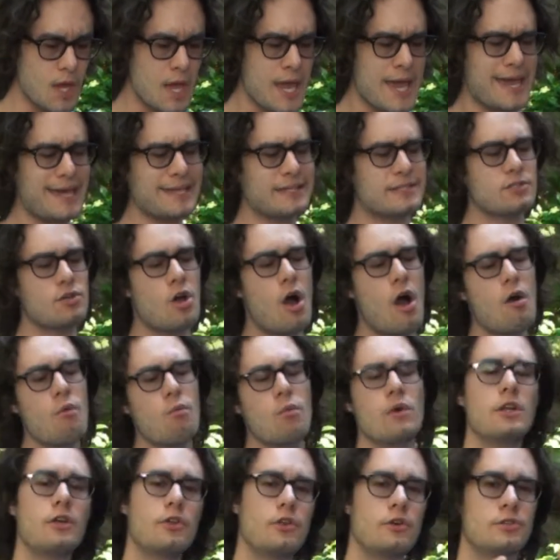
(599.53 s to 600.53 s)
It's not
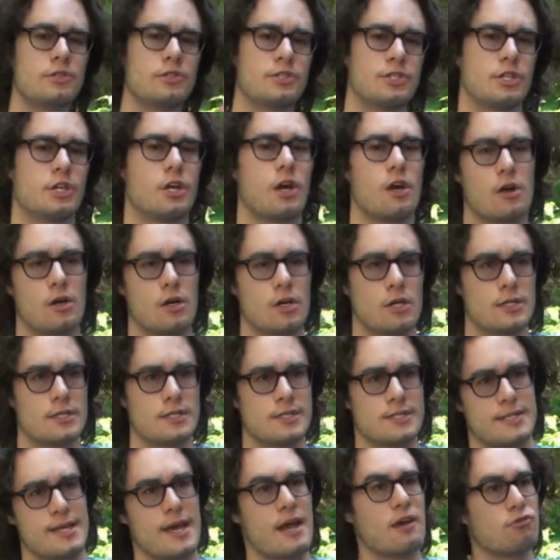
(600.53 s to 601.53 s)
one of those
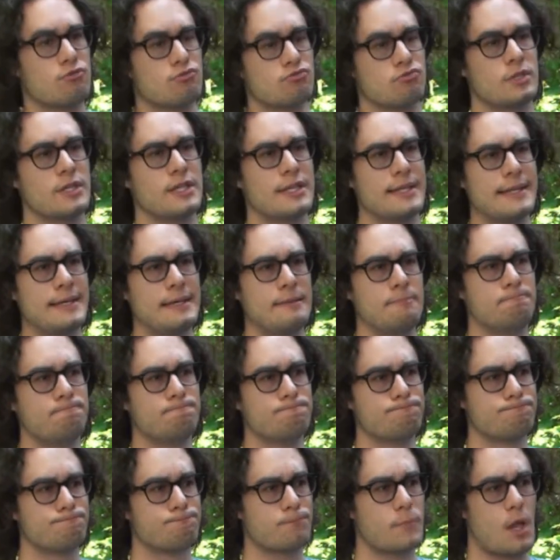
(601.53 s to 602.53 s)
cigars that really
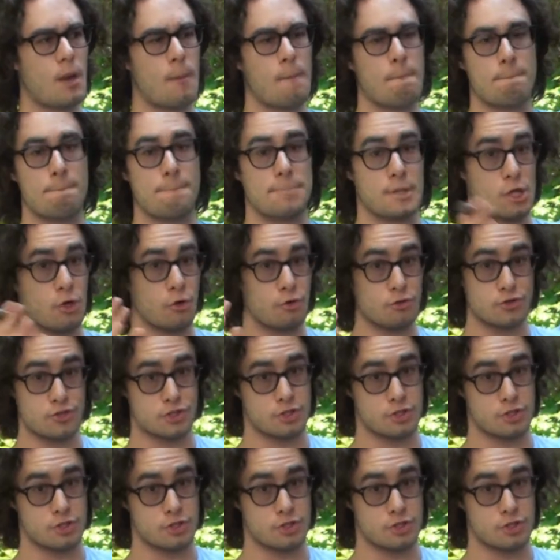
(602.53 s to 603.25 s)
blows